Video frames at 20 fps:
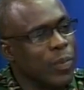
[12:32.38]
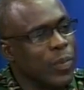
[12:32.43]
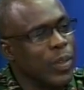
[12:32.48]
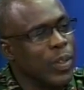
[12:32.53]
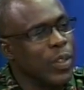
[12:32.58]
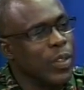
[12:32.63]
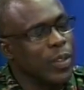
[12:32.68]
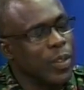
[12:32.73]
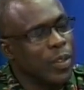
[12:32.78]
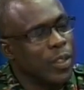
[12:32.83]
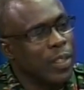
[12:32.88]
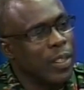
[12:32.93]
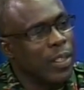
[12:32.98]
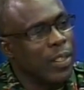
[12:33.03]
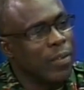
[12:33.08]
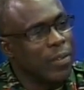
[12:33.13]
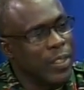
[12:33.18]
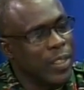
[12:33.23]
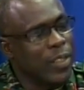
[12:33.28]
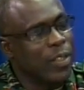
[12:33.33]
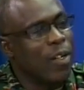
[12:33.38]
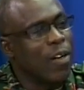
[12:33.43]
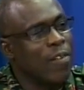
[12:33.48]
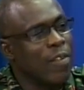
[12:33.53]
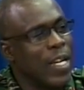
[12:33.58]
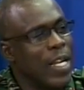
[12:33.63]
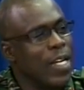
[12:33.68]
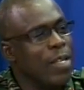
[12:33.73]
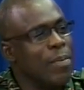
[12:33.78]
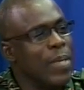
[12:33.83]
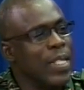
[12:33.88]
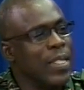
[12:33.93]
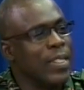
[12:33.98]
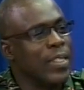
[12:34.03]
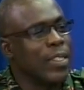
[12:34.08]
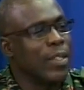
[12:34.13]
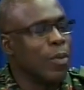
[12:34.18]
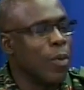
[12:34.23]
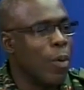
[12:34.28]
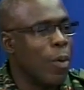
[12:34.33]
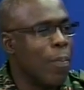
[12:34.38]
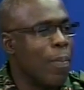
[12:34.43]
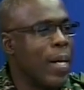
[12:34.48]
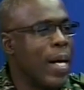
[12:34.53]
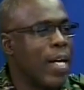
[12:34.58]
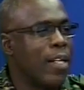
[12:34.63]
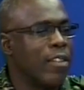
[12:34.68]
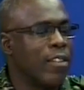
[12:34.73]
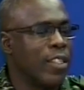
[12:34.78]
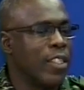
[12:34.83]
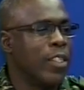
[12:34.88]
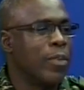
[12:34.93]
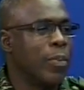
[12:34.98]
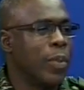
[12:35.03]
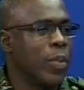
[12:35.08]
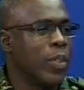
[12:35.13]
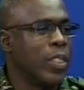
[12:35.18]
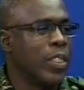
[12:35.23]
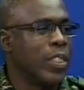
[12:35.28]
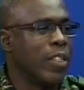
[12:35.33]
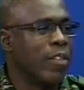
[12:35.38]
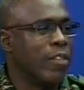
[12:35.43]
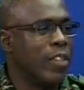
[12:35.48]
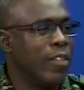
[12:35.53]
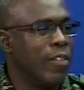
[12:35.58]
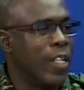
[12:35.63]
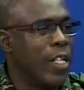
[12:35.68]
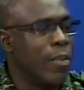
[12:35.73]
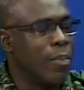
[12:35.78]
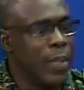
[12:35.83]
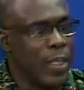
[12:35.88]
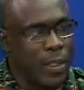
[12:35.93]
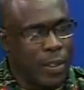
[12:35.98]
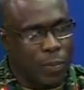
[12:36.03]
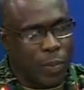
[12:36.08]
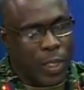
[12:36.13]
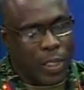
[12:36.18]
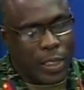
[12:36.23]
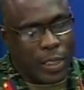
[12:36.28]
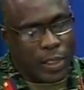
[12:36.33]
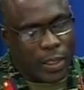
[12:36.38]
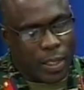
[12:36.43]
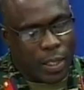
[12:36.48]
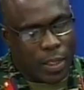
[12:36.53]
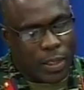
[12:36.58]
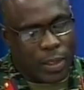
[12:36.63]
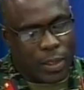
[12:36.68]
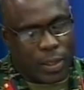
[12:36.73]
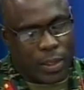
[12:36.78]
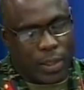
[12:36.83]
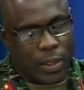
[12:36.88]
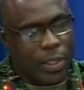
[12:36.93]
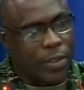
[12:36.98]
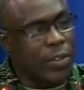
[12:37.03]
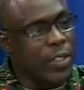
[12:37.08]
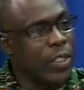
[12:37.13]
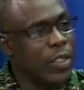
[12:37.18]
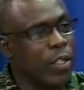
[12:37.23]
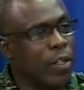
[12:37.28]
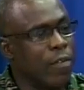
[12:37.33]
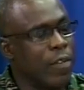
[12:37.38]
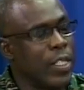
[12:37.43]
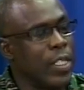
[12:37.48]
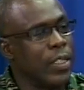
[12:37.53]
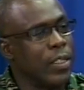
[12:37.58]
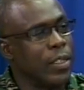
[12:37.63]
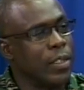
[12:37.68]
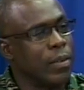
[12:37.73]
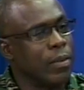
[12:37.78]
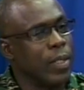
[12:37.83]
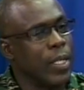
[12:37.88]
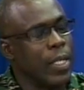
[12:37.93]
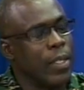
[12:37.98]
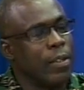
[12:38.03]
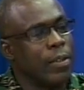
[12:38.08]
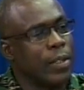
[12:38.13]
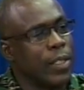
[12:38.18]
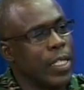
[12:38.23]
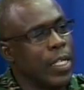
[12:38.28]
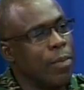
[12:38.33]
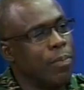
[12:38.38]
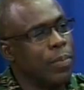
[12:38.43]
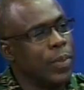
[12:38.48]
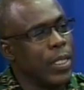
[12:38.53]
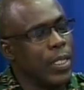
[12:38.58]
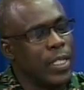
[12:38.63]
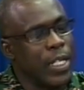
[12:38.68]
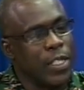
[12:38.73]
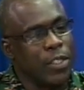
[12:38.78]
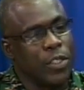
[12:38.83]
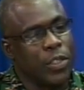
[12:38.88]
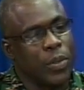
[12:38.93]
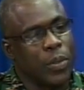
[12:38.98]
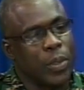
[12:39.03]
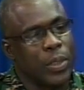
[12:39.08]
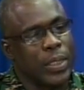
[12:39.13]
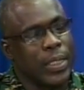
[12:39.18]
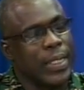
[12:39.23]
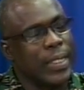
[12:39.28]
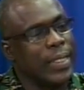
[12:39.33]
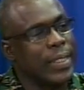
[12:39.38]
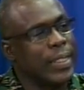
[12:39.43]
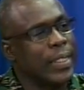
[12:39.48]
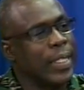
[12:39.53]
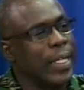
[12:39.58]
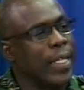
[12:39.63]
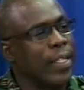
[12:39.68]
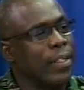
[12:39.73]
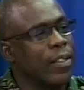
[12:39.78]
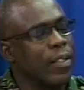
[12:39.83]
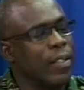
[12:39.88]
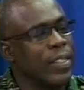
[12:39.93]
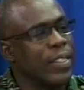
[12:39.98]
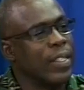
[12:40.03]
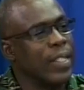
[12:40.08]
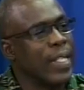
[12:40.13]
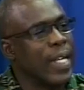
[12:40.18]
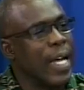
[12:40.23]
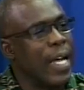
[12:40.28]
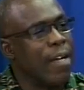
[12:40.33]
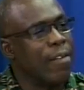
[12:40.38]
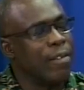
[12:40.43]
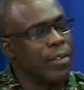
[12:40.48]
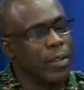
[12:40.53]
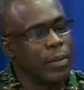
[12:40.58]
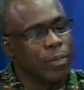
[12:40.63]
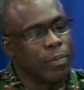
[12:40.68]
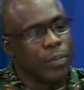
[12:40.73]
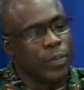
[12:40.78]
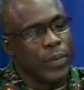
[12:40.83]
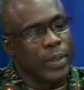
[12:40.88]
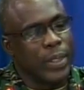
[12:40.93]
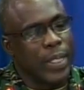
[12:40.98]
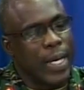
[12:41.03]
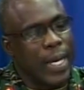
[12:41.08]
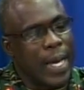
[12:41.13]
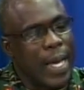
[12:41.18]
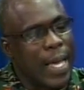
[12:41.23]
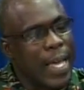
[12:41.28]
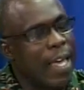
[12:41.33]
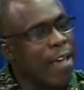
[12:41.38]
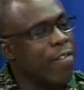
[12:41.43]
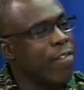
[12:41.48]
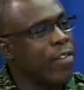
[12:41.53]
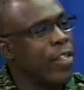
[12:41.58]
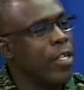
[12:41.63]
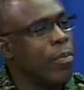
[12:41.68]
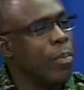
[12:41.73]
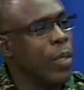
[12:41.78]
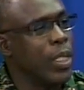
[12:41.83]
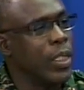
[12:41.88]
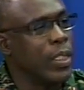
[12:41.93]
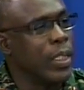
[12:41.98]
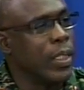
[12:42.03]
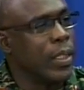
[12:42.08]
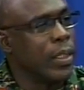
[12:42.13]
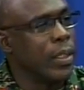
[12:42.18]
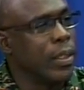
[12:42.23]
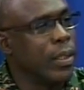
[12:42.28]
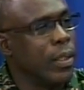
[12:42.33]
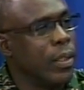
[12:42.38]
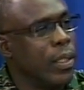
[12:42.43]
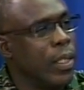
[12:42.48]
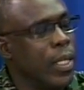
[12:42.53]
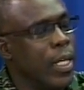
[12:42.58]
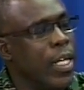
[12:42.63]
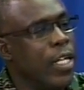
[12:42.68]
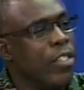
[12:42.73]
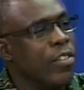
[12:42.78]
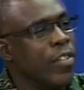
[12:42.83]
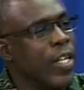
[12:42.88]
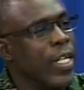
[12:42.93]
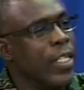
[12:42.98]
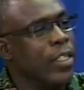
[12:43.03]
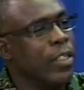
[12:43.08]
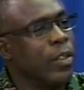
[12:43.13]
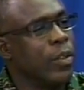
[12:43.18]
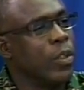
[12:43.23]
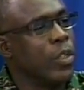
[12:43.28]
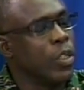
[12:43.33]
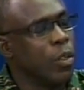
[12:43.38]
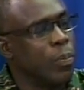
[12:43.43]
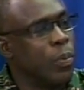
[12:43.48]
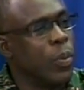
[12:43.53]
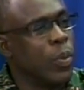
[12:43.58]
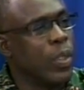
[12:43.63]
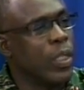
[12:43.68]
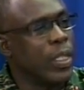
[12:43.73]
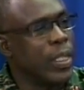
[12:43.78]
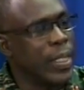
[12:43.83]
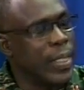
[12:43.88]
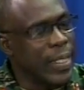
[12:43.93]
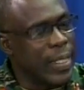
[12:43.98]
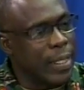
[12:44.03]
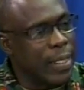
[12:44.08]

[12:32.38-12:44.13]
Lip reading: So the reserve element is a whole part of this process of development. What it does, the reserve, is it ensures that the state does not have a hefty budget in trying to support a